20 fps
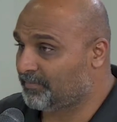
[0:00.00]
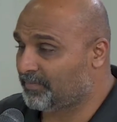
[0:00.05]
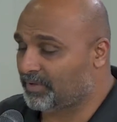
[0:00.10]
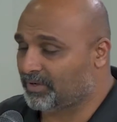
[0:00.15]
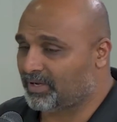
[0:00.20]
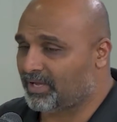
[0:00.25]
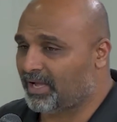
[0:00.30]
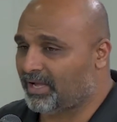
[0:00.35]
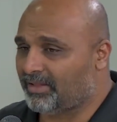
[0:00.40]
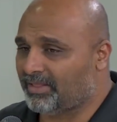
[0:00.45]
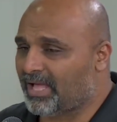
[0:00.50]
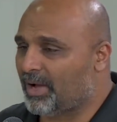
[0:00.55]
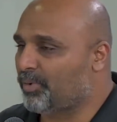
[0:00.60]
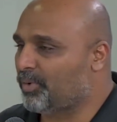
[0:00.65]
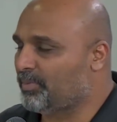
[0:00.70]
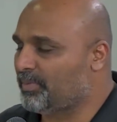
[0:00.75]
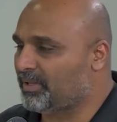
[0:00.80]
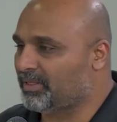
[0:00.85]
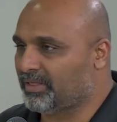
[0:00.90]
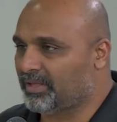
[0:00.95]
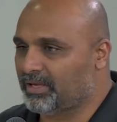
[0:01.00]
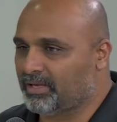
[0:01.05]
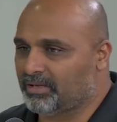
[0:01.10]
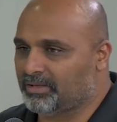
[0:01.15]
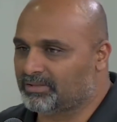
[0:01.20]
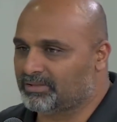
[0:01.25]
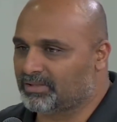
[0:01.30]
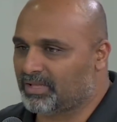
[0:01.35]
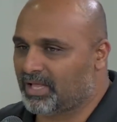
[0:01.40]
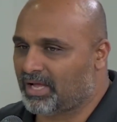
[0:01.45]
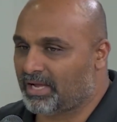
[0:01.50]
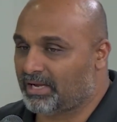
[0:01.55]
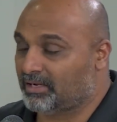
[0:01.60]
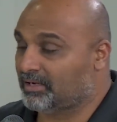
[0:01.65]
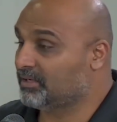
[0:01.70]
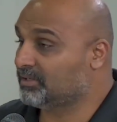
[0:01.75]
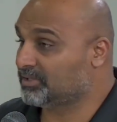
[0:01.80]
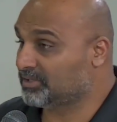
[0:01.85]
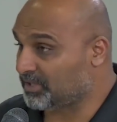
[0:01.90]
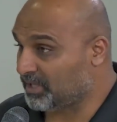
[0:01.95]
Okay, and that would be things like
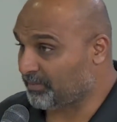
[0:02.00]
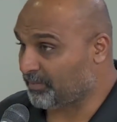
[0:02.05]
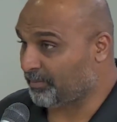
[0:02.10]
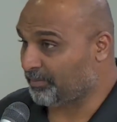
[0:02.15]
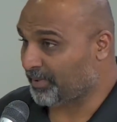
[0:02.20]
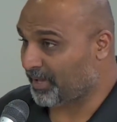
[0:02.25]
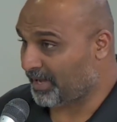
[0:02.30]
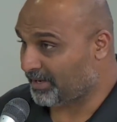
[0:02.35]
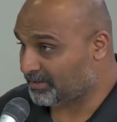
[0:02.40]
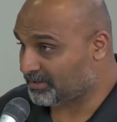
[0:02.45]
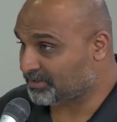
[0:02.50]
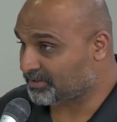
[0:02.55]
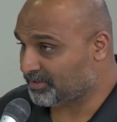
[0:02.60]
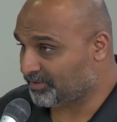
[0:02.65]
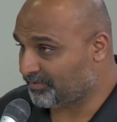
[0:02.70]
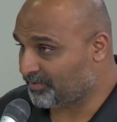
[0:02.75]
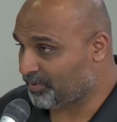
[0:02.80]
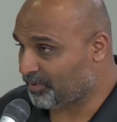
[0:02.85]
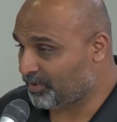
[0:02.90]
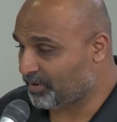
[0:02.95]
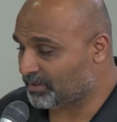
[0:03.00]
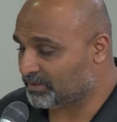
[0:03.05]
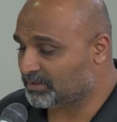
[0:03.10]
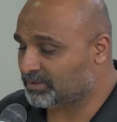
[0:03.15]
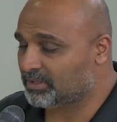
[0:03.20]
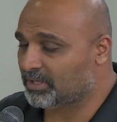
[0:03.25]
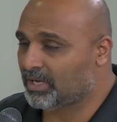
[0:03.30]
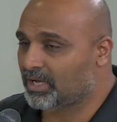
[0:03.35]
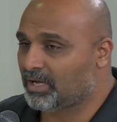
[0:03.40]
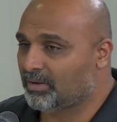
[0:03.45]
sleep appliances, of course,